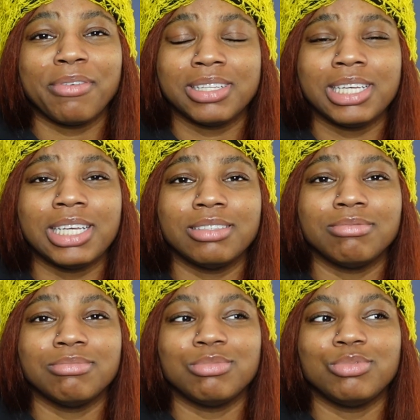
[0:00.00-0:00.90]
really
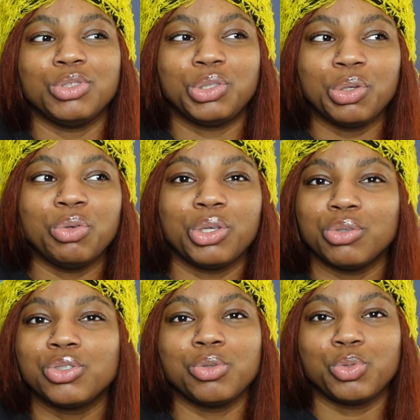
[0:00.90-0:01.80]
do
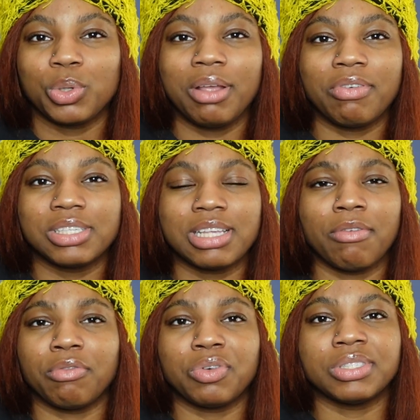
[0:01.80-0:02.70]
YouTube
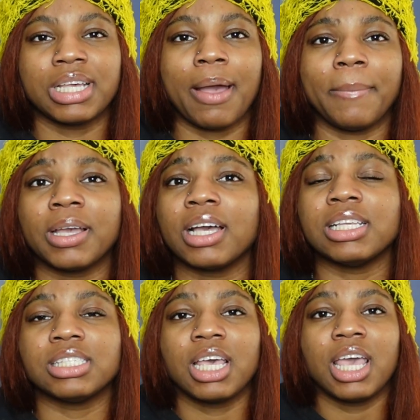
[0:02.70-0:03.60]
24/7 full time
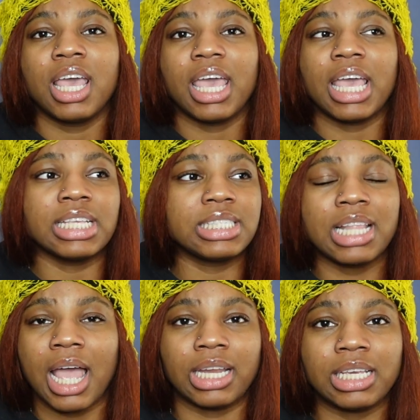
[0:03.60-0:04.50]
because it's
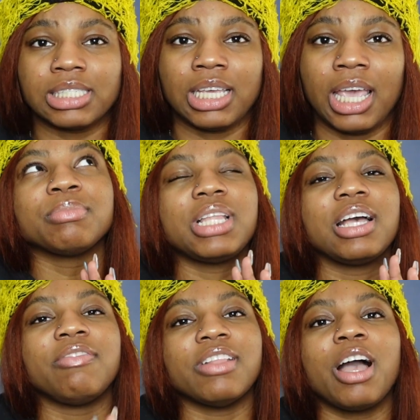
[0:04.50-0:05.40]
not easy.
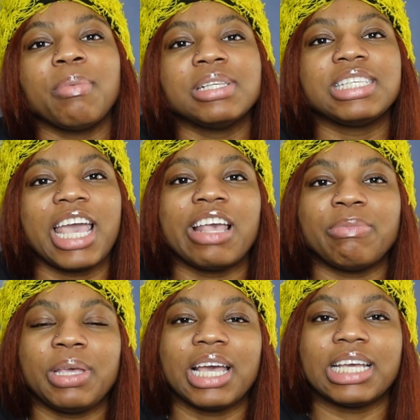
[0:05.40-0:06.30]
Vlogmas gave
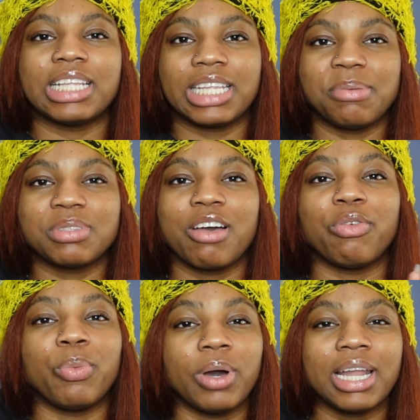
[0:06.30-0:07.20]
me a glimpse of
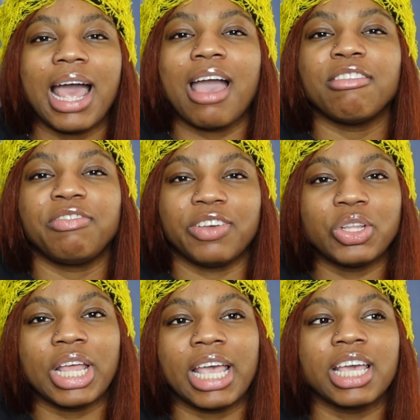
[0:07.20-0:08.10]
what I
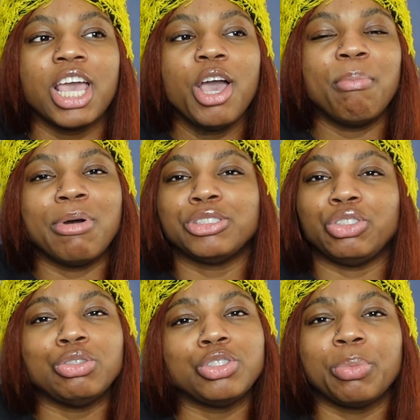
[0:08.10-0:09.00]
feel like most
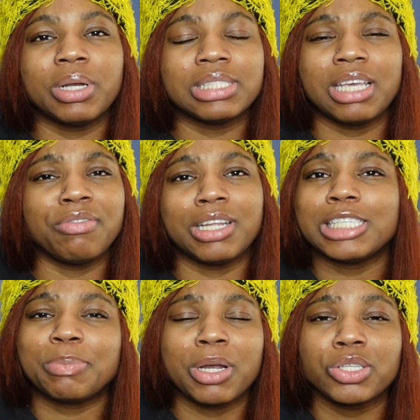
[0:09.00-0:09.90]
YouTubers even
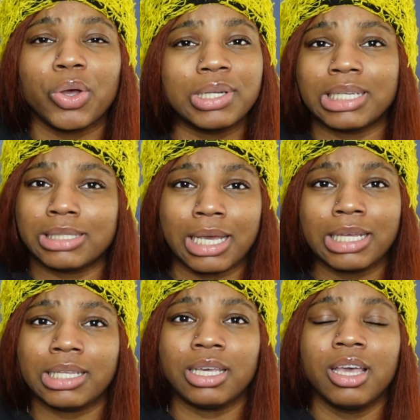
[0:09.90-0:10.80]
experience on a
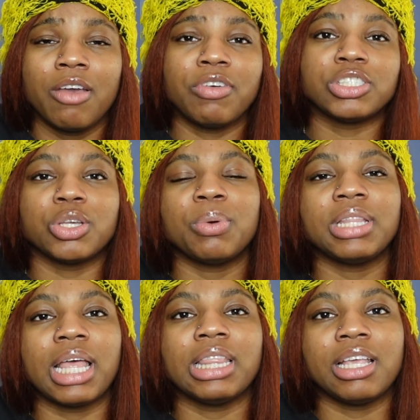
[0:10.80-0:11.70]
daily. For someone
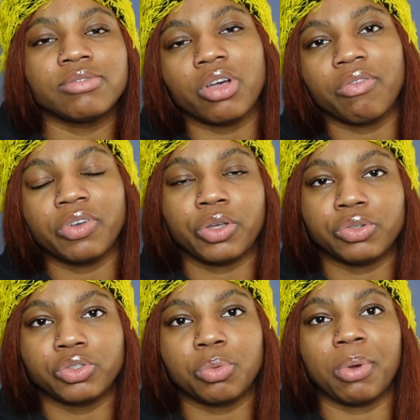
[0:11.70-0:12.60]
that lives off of
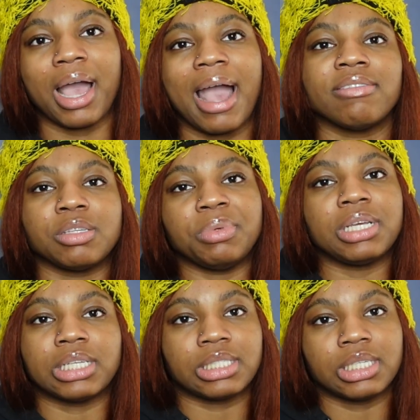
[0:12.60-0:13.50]
YouTube will have to be
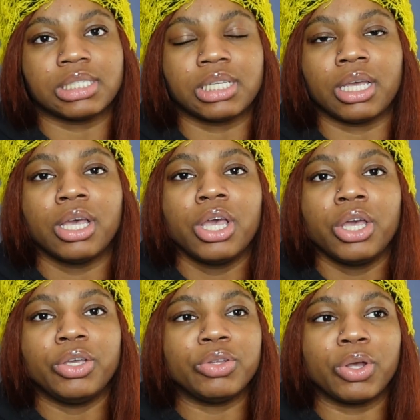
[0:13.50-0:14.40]
consistent.
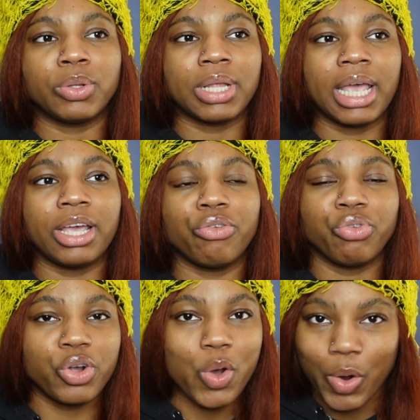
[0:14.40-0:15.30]
You know, like
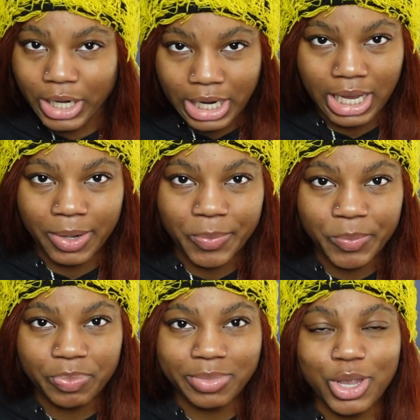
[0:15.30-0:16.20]
recording
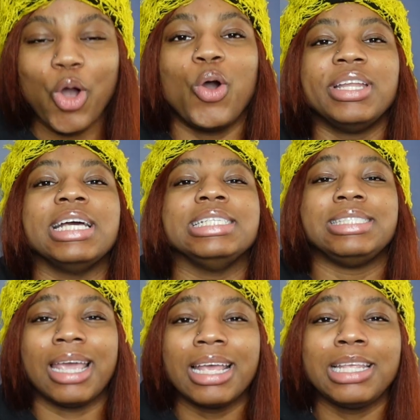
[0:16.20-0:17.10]
on a
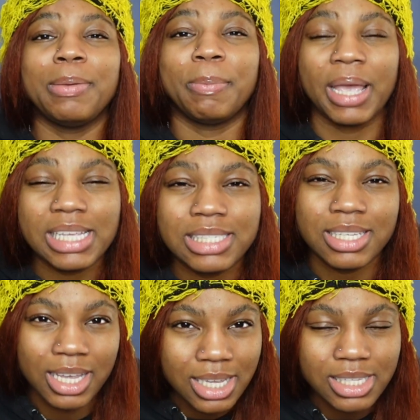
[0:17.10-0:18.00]
daily
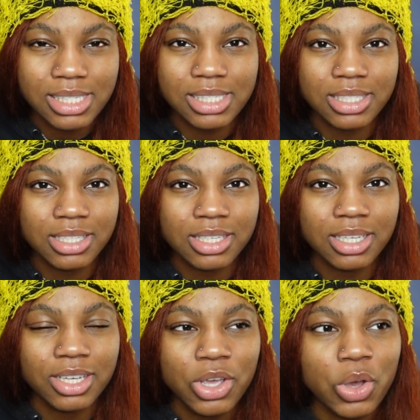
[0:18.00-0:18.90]
basis,
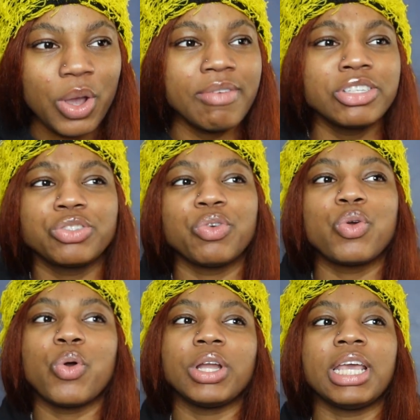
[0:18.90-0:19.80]
or even just
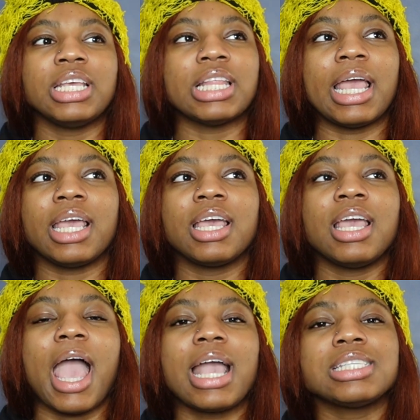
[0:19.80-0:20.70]
recording, like
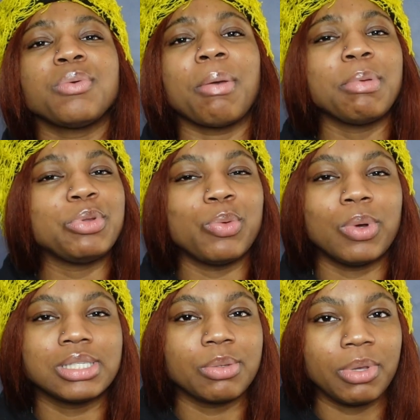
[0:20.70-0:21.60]
I can see why people do
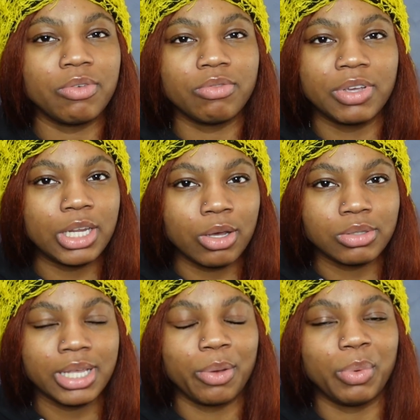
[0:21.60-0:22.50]
once a week
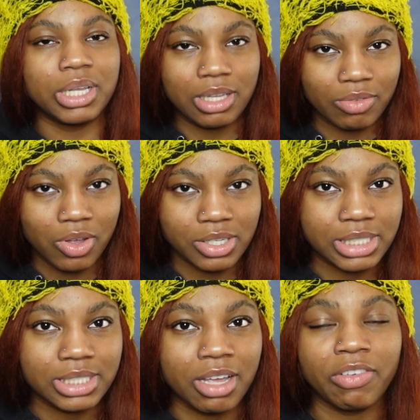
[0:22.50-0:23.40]
videos, like weekly vlogs
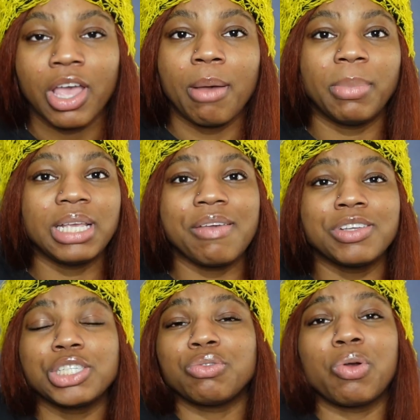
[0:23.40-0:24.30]
and stuff, but
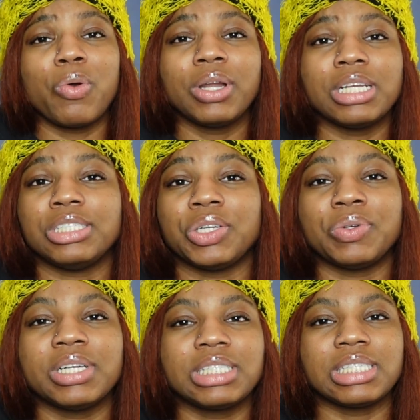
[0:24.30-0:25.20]
even just recording in
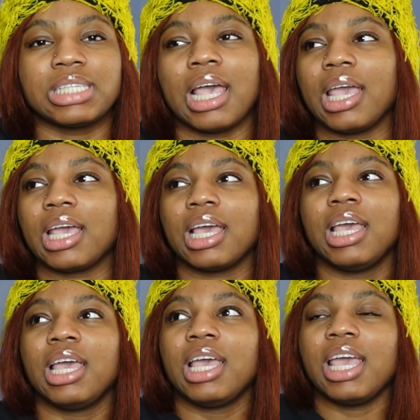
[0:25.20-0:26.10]
general, it's just like,
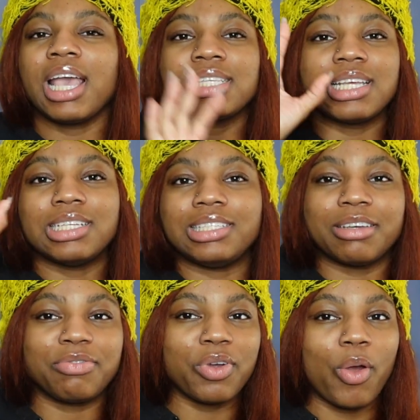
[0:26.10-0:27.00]
it's a
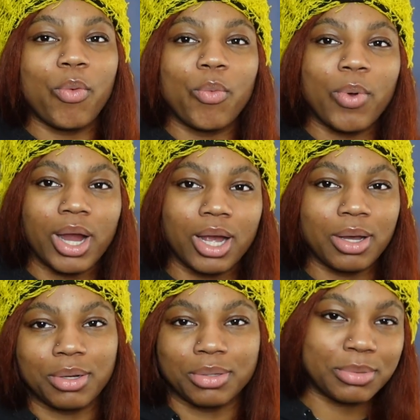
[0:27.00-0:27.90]
different
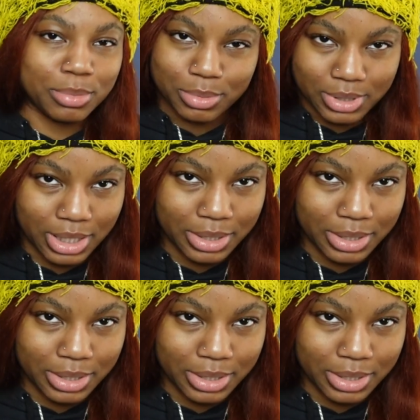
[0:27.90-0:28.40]
world.